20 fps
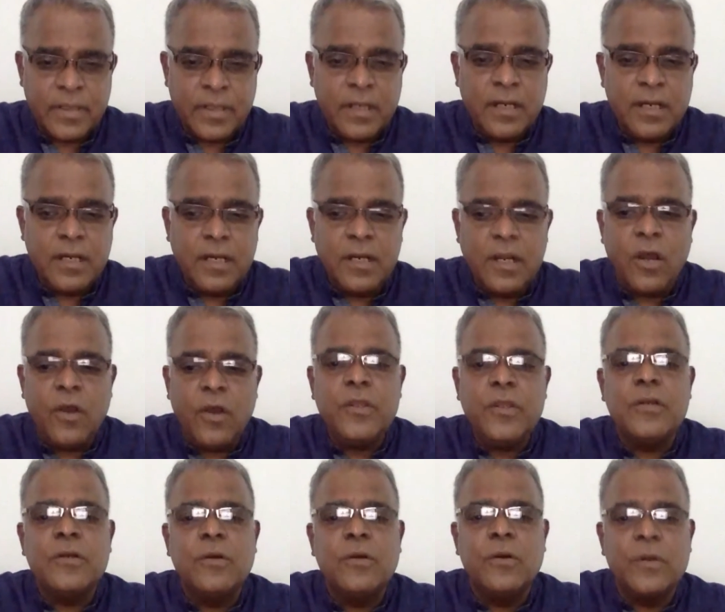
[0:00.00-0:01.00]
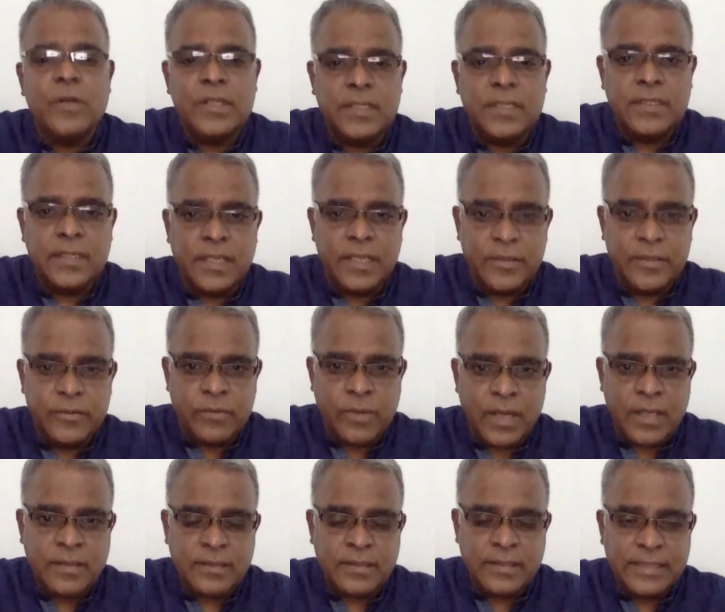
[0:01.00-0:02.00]
Now you go to the third
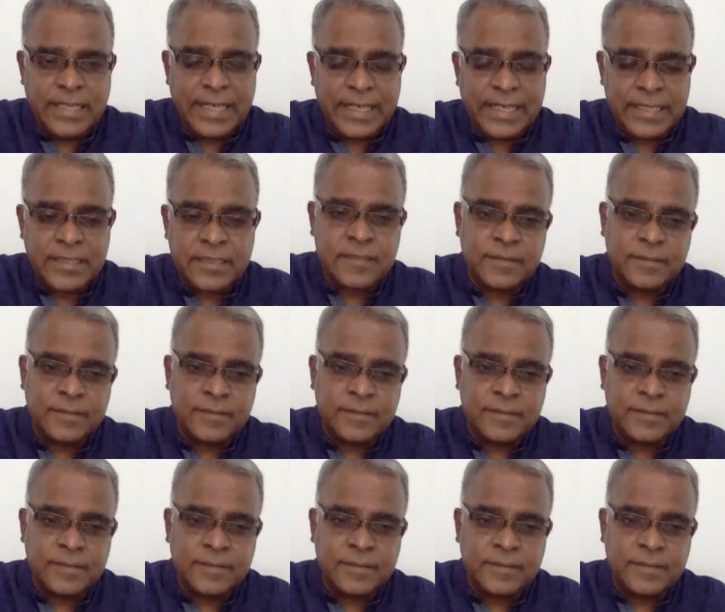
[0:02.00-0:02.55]
one, that is